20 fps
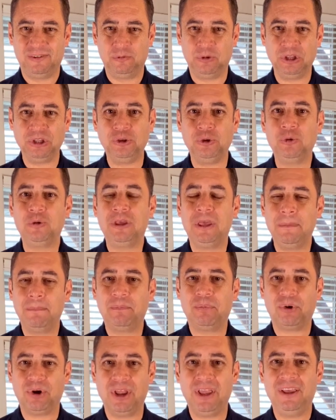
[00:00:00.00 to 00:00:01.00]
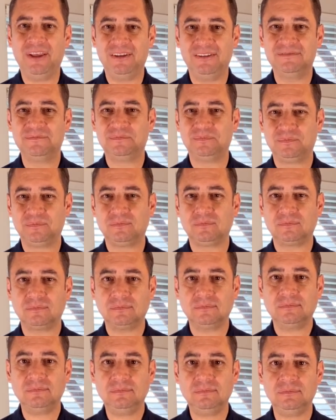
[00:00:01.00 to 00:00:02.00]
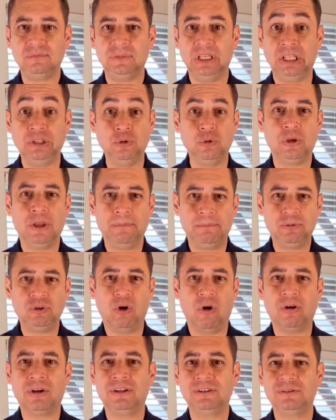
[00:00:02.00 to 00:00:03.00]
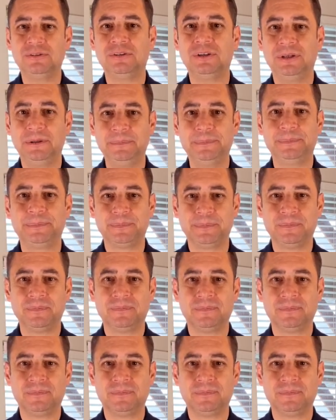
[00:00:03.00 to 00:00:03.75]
when you keep praying and you keep talking to him,